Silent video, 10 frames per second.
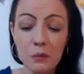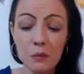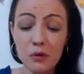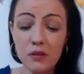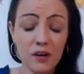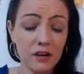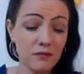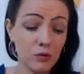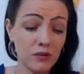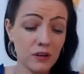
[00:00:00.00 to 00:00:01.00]
Put the fucking
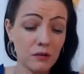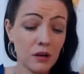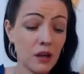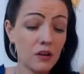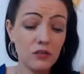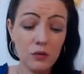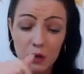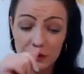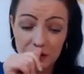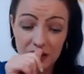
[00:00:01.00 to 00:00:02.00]
phone down. Too
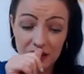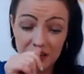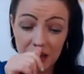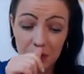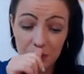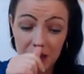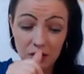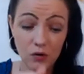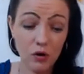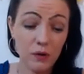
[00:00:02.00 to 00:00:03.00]
much screen time is making
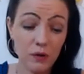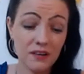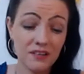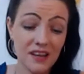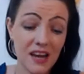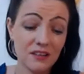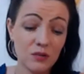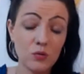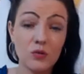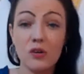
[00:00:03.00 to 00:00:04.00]
you awkward and sad.
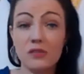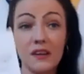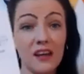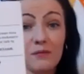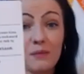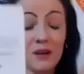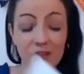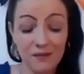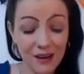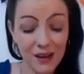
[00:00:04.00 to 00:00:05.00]
Go talk to a live
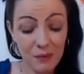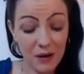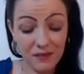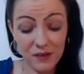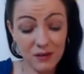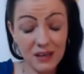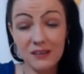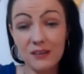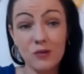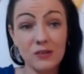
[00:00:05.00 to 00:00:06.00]
person. But I feel you need
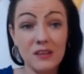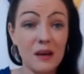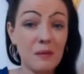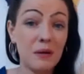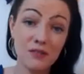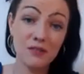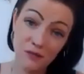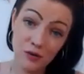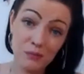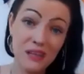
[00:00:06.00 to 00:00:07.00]
to talk to that person
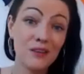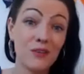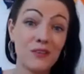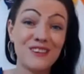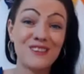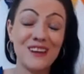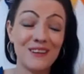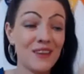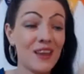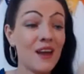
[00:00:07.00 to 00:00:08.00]
through me on the internet.
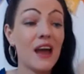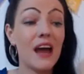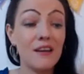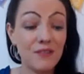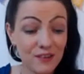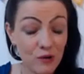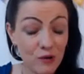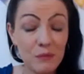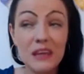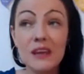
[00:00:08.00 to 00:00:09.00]
And if it's not
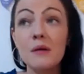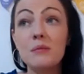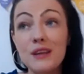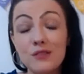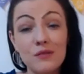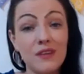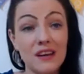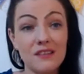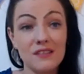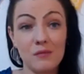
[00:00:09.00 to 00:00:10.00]
me, please go and
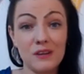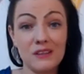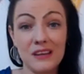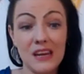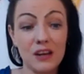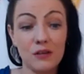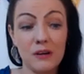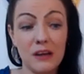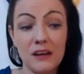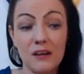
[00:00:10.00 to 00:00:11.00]
find someone to connect with
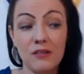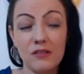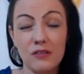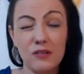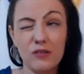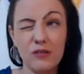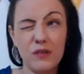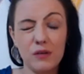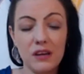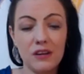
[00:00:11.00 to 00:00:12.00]
right now, because I really do
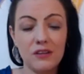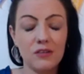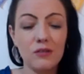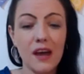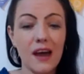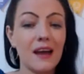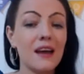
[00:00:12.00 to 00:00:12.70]
feel you need to do that.